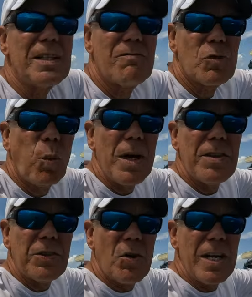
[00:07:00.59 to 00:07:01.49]
at
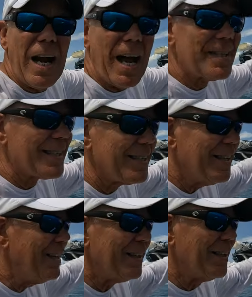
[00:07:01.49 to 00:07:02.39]
twenty, thirty knots.
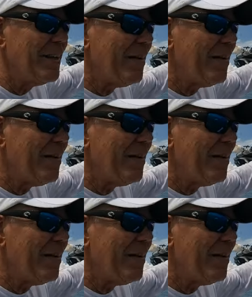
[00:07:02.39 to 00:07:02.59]
You're